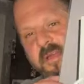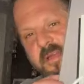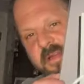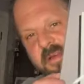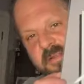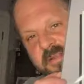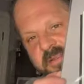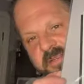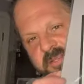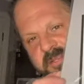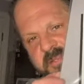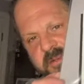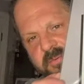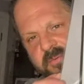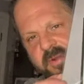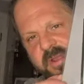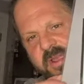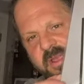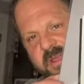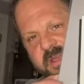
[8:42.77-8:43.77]
This is a
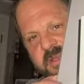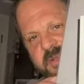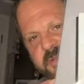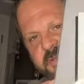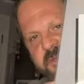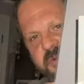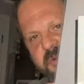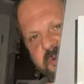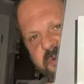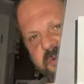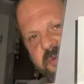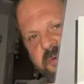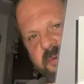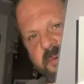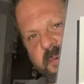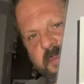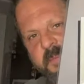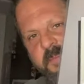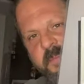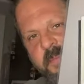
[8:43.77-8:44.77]
reissue
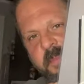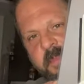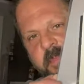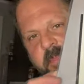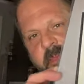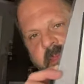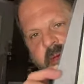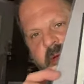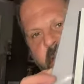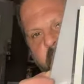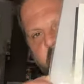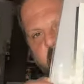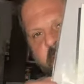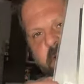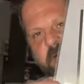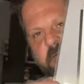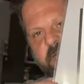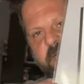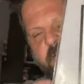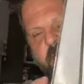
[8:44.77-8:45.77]

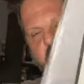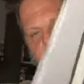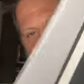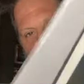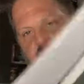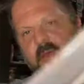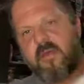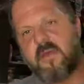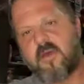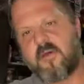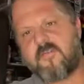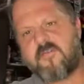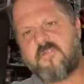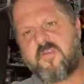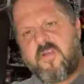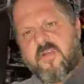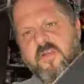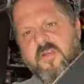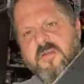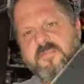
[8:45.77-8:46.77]
of a
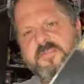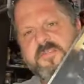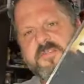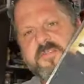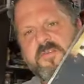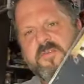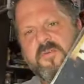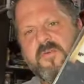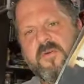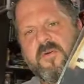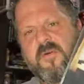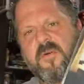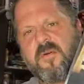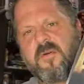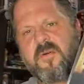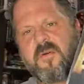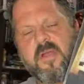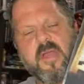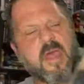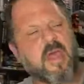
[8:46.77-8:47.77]
very
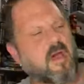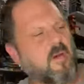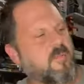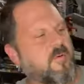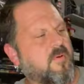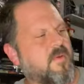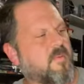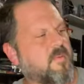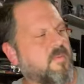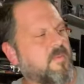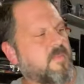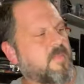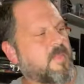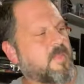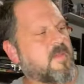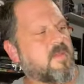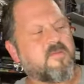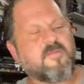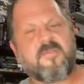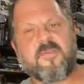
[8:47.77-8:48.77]
obscure album
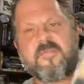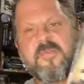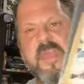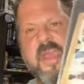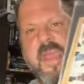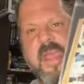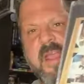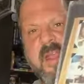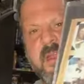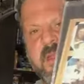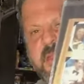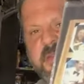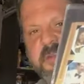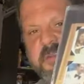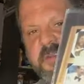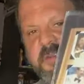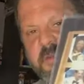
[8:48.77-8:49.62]
from the 80s.